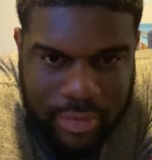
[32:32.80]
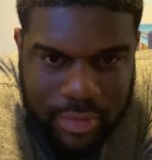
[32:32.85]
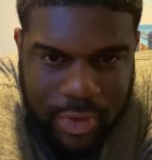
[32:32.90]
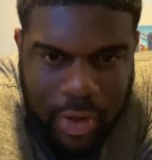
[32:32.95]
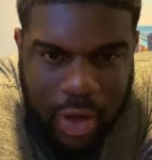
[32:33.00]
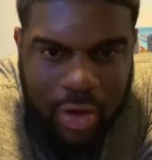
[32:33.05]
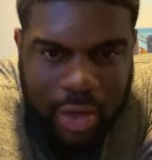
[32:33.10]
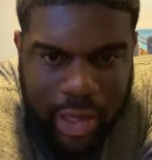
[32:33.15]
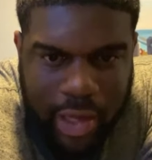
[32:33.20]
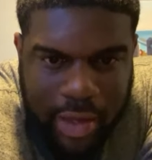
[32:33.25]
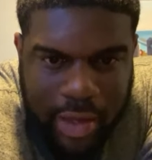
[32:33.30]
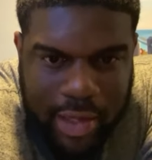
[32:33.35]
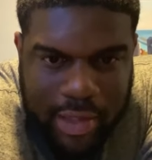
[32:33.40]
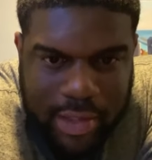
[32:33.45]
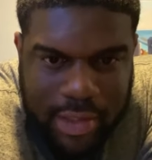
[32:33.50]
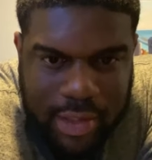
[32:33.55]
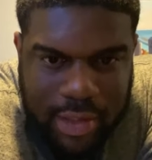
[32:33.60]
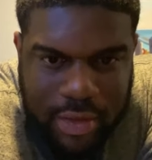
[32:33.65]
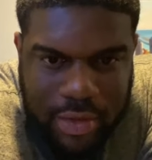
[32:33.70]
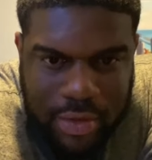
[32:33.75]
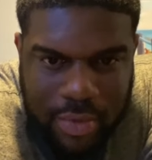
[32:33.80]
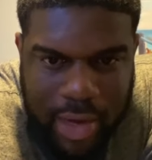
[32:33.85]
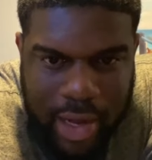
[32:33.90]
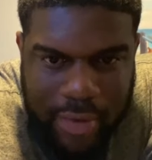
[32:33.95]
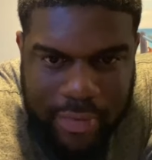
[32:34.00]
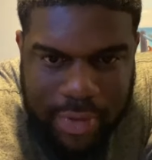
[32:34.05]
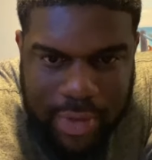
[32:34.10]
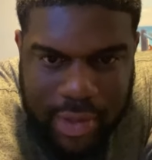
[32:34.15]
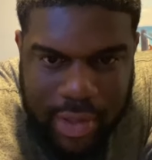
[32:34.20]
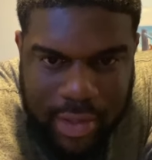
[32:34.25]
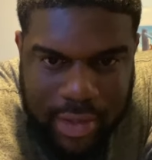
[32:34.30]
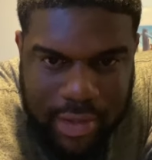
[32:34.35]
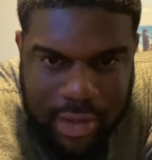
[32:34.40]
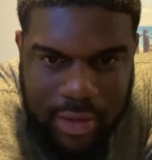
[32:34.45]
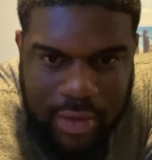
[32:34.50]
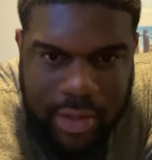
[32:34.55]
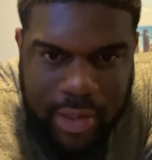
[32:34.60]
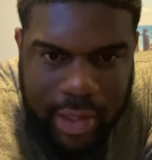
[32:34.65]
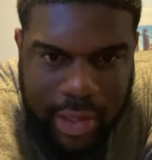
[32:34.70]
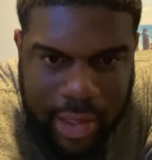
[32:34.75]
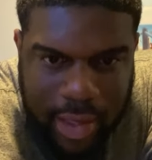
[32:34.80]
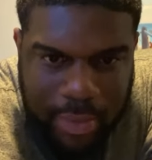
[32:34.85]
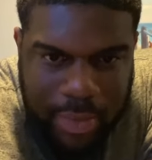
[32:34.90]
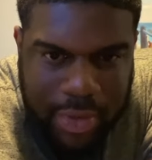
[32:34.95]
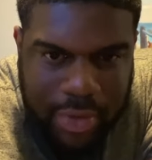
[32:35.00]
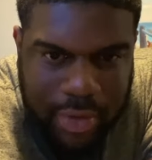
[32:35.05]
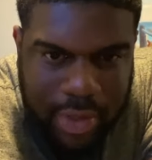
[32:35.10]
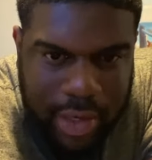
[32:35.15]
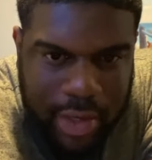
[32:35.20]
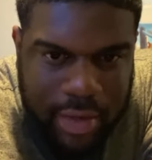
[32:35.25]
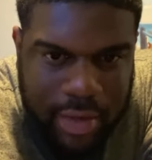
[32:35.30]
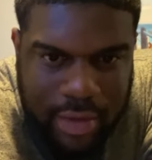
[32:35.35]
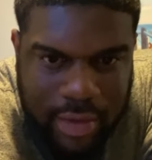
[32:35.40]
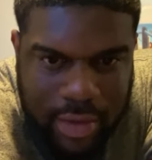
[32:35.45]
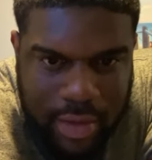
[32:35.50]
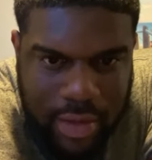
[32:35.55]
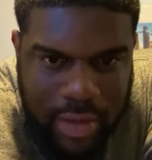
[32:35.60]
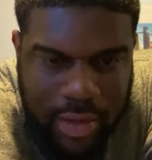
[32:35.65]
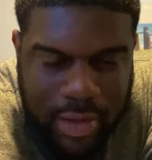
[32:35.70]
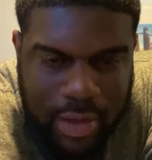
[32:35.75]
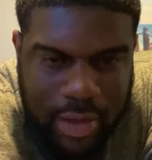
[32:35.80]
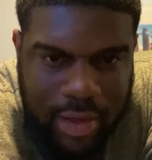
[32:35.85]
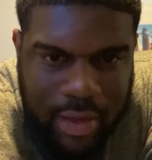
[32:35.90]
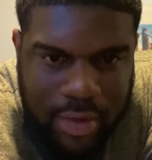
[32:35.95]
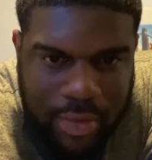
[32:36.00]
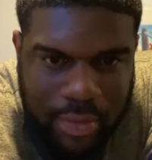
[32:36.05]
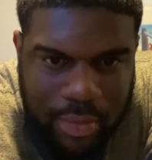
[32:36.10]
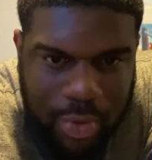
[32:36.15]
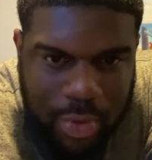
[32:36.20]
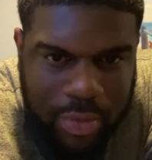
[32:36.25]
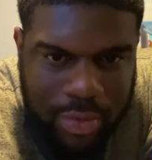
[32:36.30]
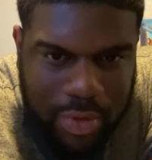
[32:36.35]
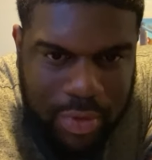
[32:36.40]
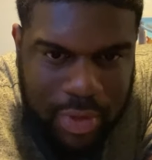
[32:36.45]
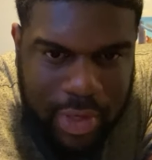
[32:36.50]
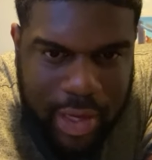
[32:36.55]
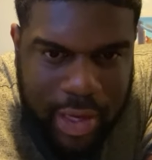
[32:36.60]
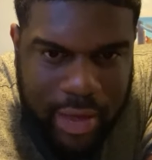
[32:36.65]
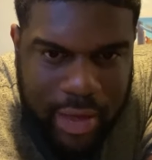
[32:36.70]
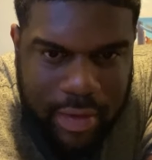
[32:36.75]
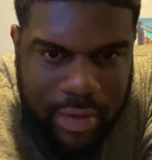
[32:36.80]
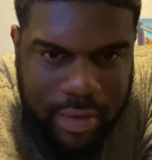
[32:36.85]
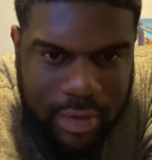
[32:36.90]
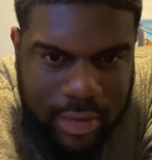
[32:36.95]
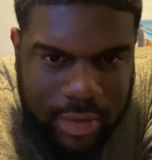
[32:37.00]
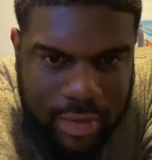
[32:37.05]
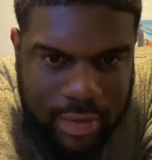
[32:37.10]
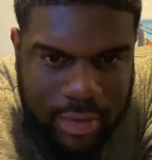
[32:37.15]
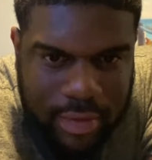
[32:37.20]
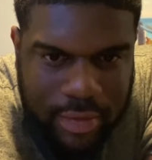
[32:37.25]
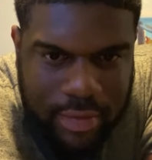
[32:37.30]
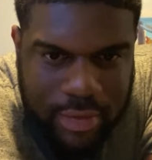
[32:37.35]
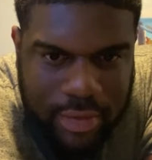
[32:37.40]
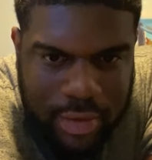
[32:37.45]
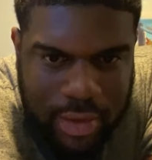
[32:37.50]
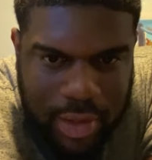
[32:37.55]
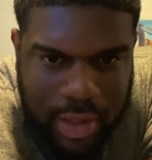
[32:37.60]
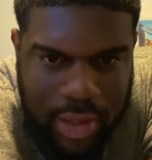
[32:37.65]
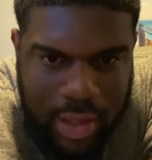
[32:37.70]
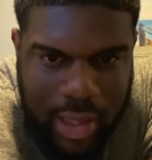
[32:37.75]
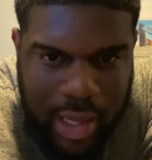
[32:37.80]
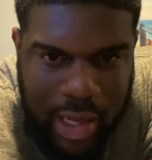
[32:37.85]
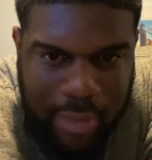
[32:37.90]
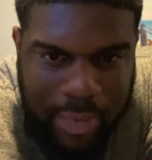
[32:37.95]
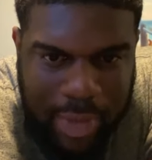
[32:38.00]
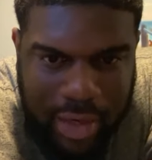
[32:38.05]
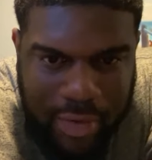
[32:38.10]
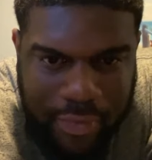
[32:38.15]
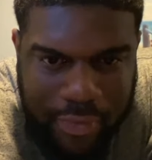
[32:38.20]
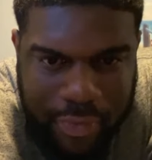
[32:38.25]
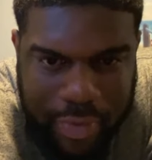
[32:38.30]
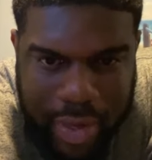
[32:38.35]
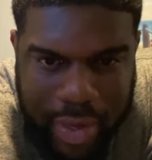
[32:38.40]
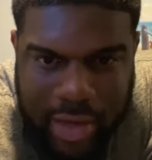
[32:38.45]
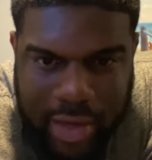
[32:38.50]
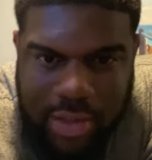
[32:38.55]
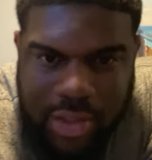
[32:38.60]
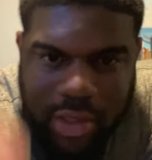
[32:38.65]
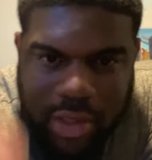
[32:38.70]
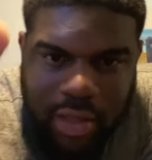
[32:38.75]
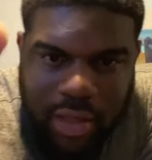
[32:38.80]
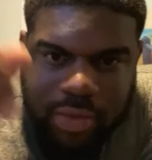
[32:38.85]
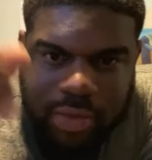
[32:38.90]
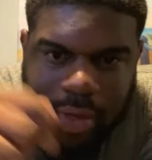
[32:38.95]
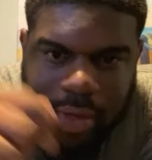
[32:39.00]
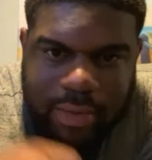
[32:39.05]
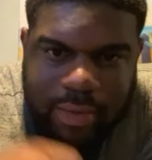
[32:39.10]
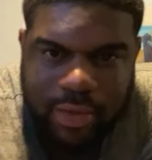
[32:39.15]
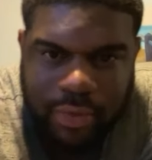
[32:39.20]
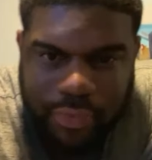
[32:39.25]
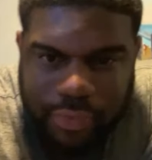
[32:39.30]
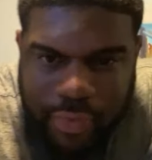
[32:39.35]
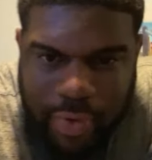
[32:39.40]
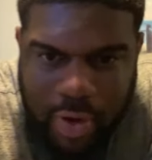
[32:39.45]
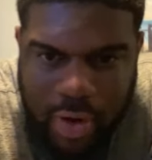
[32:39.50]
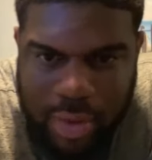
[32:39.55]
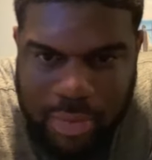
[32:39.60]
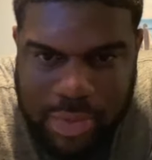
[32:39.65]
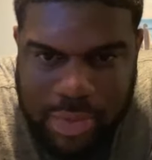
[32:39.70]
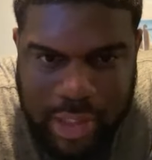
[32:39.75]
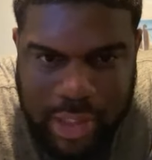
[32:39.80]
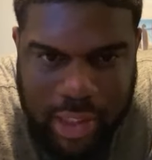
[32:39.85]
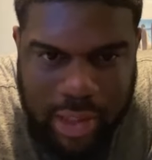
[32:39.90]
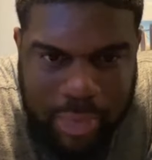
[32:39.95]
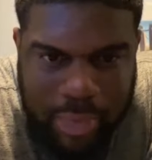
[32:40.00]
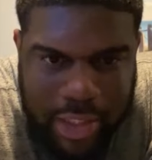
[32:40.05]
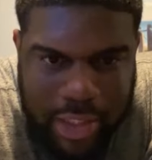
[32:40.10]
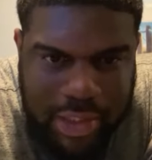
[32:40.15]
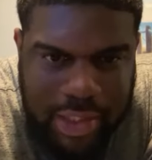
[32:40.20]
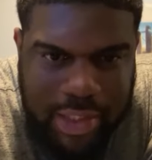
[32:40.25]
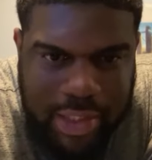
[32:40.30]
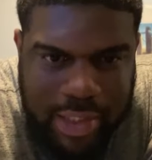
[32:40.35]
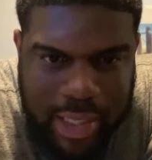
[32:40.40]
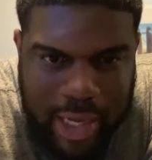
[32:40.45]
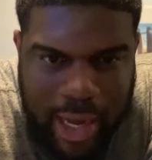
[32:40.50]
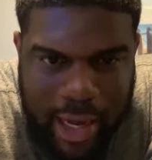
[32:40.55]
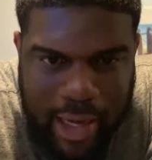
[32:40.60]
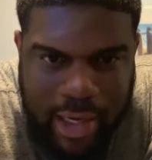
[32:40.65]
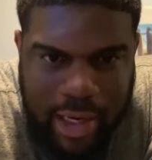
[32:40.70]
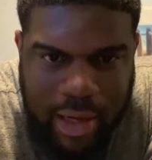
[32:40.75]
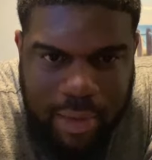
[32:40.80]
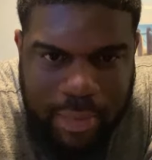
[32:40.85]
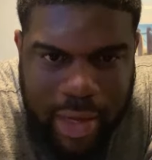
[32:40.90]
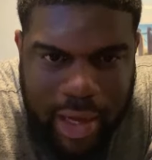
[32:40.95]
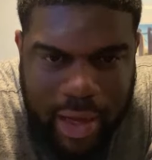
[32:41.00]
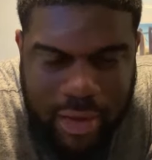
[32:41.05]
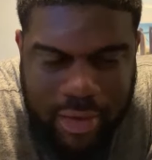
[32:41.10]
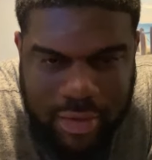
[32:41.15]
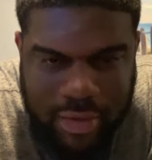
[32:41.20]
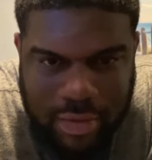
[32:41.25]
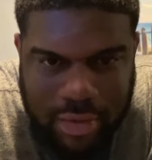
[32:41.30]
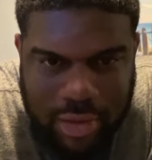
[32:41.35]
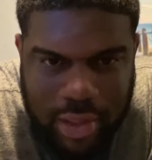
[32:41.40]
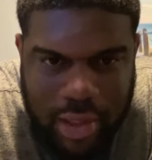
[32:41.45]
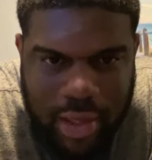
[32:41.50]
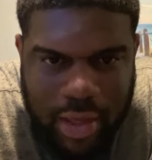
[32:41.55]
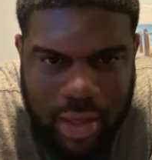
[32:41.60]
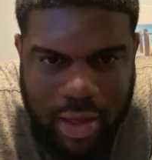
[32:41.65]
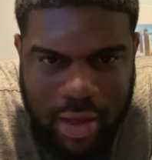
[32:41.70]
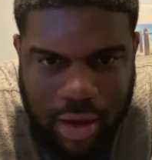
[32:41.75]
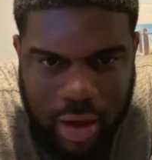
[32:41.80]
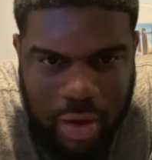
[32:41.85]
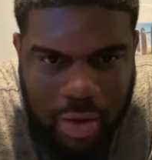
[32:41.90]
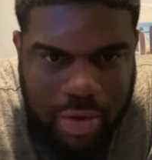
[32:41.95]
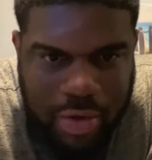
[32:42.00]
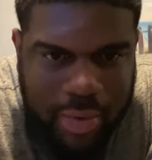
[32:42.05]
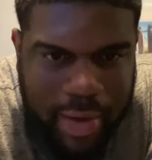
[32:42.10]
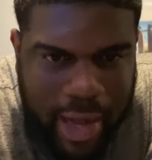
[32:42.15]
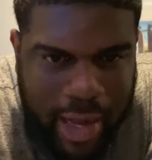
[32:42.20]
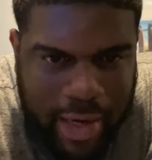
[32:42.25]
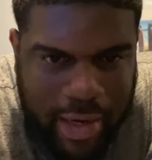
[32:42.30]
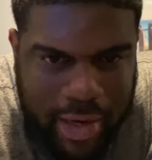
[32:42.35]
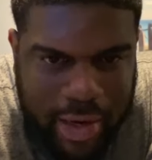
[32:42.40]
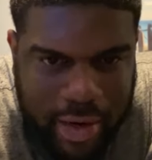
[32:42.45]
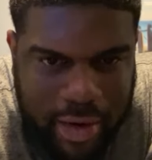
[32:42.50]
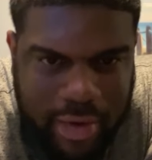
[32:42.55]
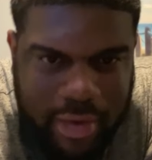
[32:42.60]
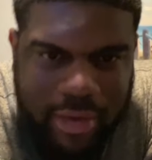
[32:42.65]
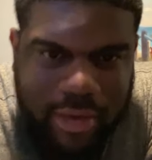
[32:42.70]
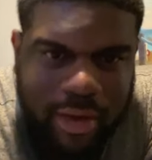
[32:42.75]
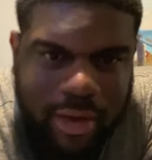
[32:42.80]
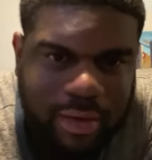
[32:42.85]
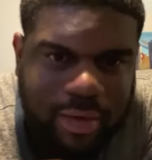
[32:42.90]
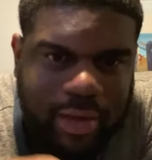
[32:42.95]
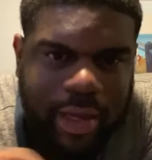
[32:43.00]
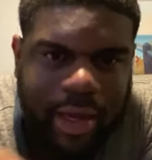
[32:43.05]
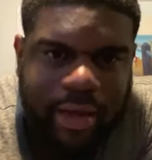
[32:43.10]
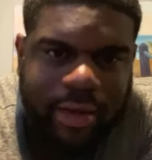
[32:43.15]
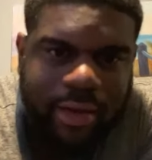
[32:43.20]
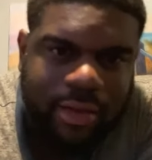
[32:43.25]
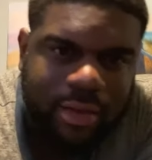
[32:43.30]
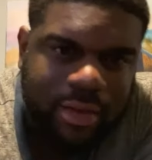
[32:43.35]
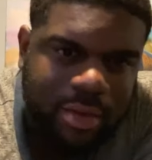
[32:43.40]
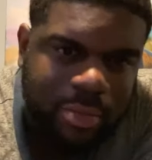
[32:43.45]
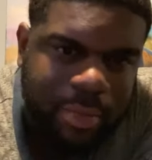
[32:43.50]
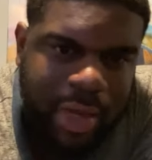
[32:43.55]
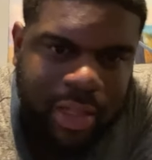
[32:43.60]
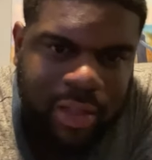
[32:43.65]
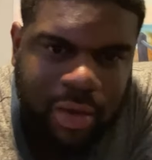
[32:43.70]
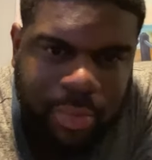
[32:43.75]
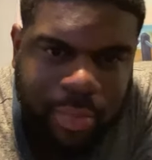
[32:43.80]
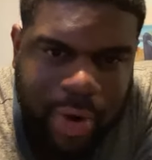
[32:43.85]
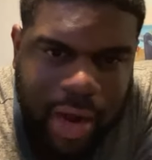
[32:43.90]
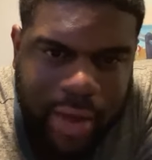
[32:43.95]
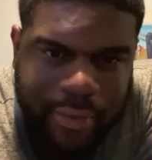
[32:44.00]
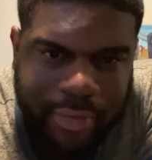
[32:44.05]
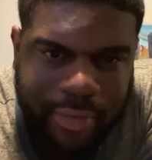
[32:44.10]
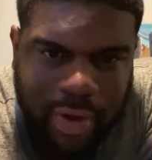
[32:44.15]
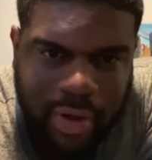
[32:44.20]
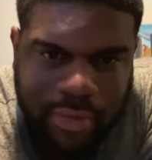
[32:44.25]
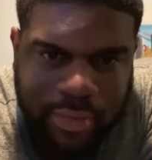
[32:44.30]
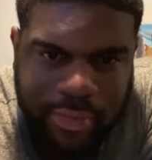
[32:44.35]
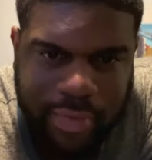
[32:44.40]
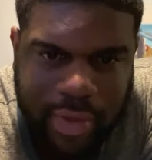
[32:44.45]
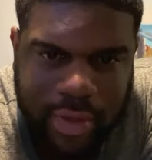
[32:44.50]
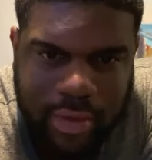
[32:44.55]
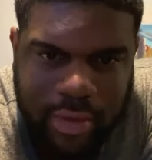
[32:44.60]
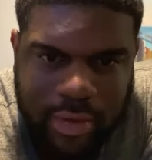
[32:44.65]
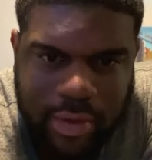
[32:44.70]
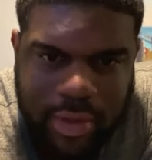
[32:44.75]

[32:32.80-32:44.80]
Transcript: Okay, yeah, you have to. Okay, yeah, I'm going to do that. Won't do that. I'm not a fan of Charles Schwab so far. I'm selling my GTI and I'm out. Oh, you out of there. Okay. You made a little profit off of it?